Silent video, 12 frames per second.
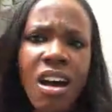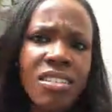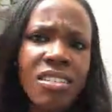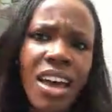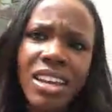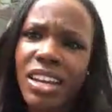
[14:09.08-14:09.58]

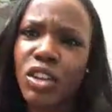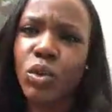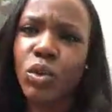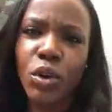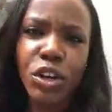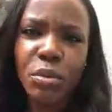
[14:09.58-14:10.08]
Not
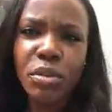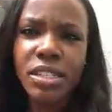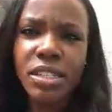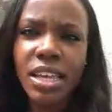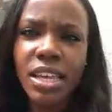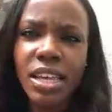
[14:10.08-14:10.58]
eating
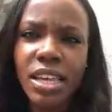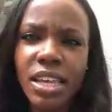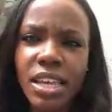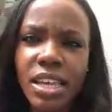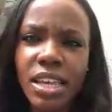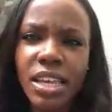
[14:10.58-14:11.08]
disorder mm. per hmm.
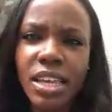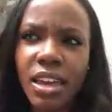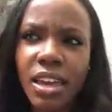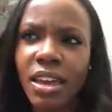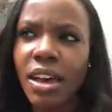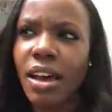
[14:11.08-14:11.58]
se.
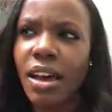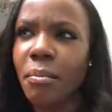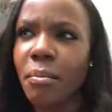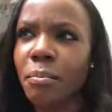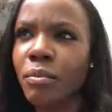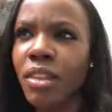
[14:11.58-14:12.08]

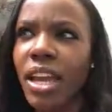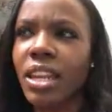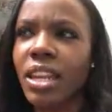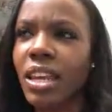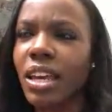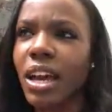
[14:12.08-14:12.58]
Um,
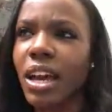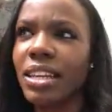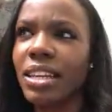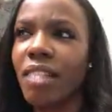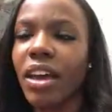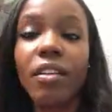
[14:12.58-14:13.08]
I
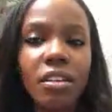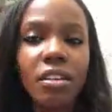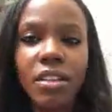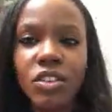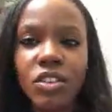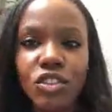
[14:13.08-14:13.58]
I didn't
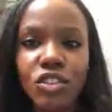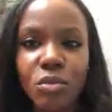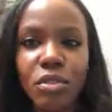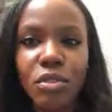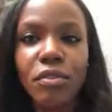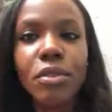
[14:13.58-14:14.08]
have a healthy
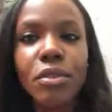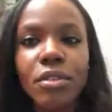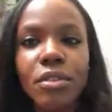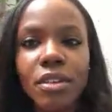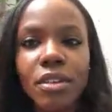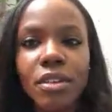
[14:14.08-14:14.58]

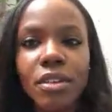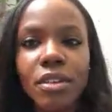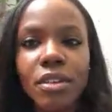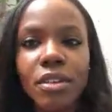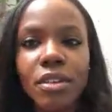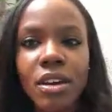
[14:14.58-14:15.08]
relationship with food.
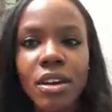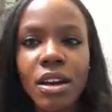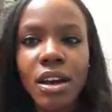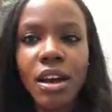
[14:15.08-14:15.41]
Mm-hmm.